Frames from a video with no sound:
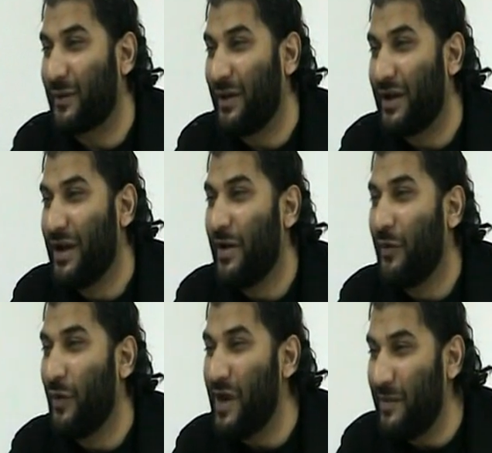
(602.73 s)
week.
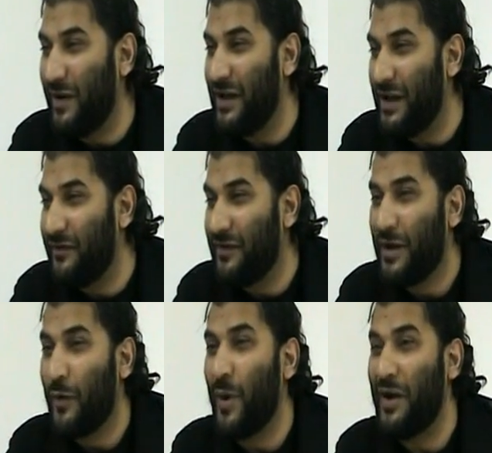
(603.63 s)
We believe,
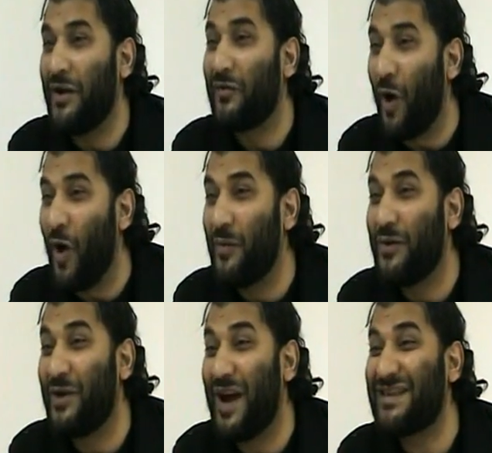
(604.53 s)
when in Rome,
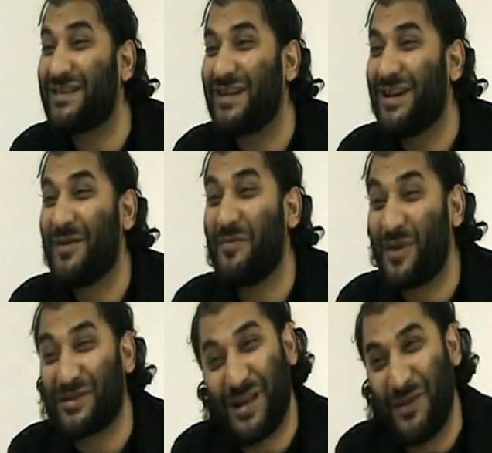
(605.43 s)
do as
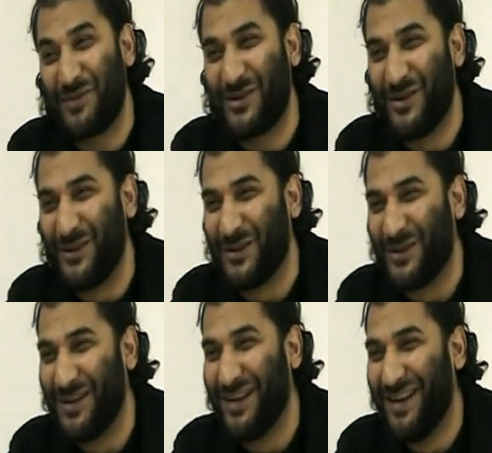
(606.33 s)
Muslims do.
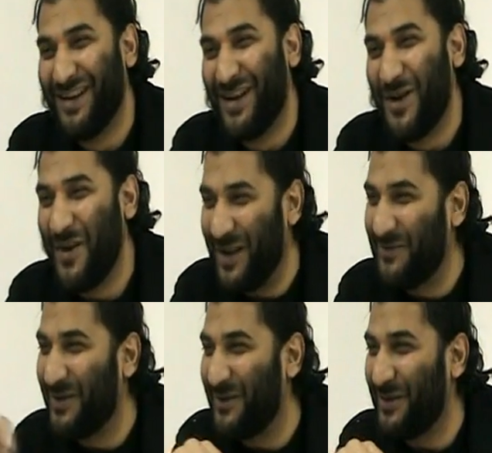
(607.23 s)

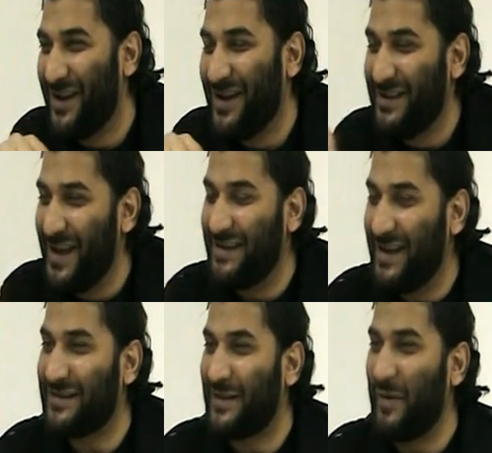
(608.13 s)

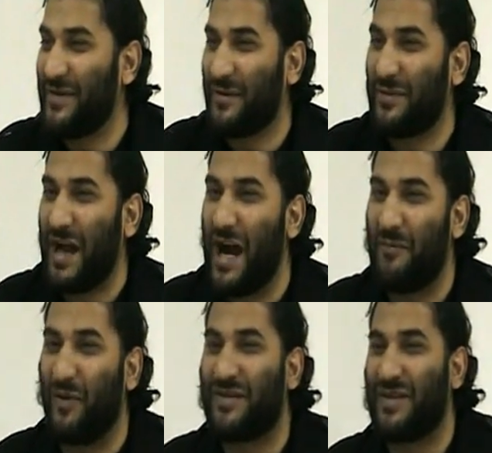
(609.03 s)
These are the principles. Our
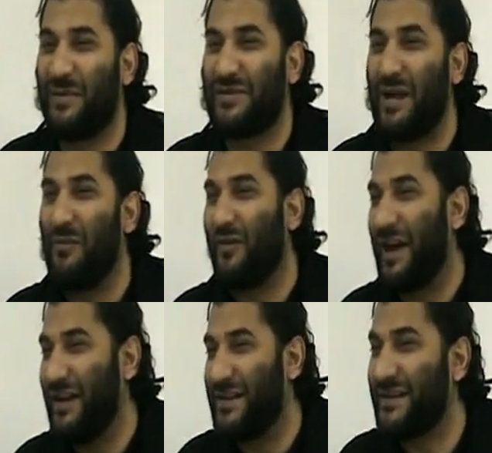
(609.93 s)
principles, our
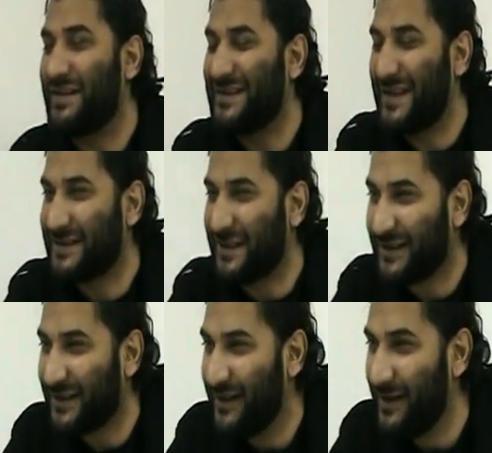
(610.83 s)
morality is
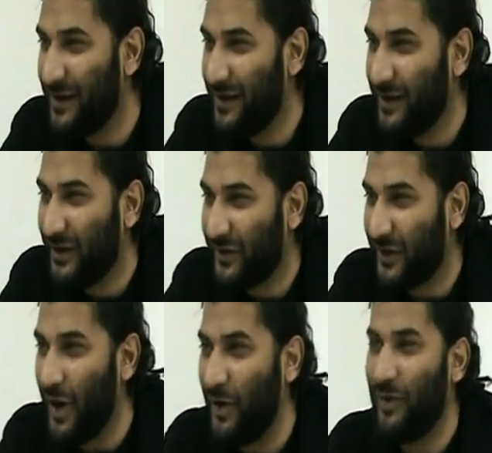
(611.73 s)
consistent.
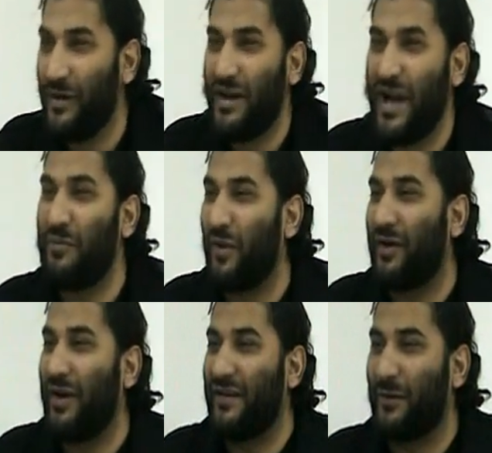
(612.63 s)
So
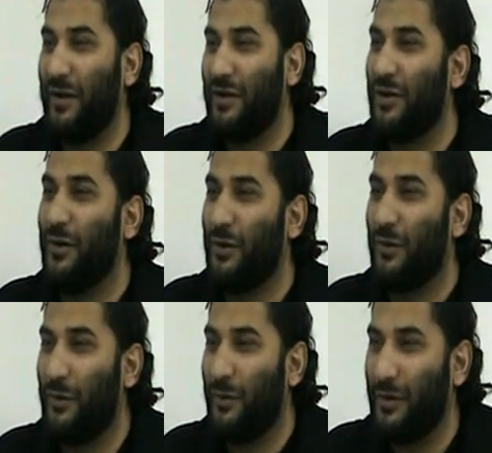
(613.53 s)
hypocrites will do